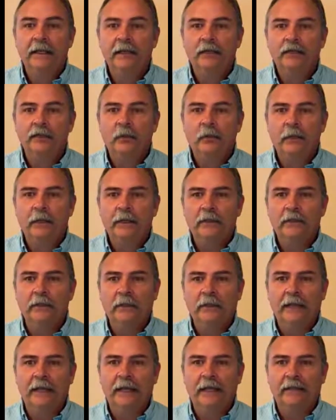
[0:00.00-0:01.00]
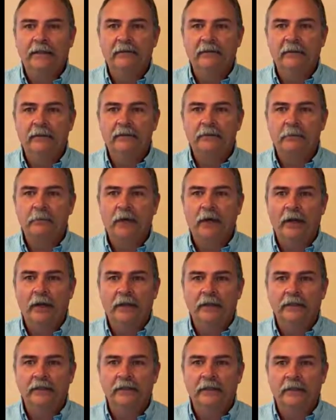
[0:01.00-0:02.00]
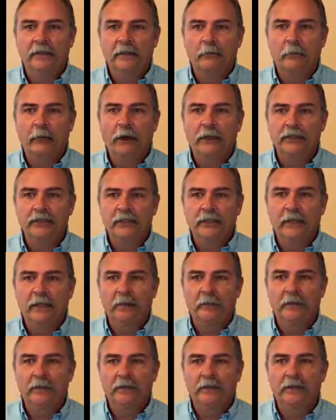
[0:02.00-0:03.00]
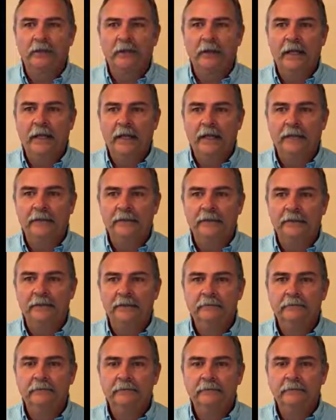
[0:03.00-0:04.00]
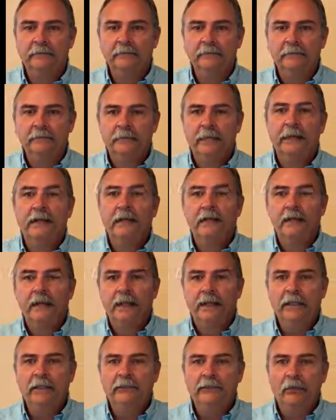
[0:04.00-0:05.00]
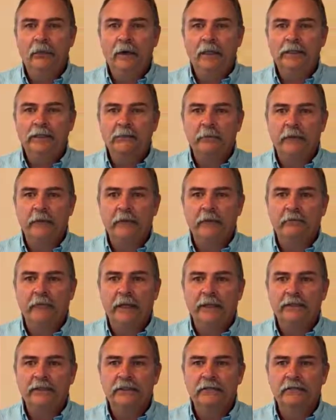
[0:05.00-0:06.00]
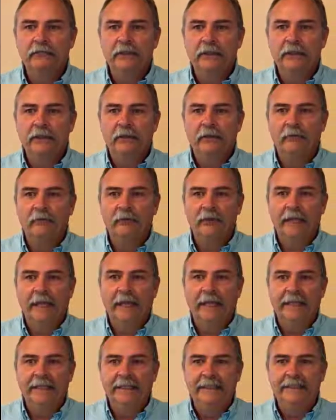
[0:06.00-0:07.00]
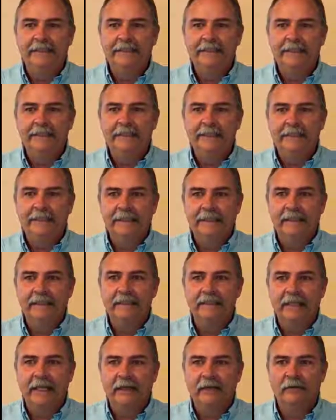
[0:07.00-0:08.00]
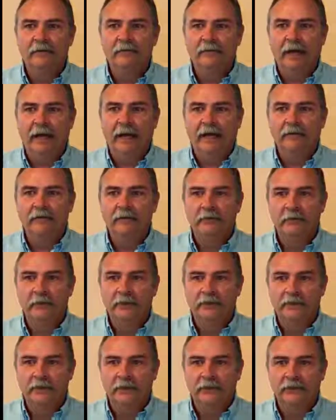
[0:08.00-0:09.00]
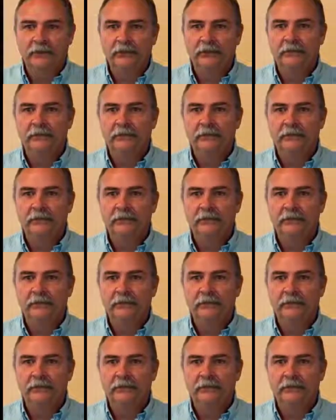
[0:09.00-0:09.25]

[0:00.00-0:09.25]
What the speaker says: Here's a quick look at the finished product that the project helped me to create. Thank you for watching my reflection video for the AECT Standard 5 research.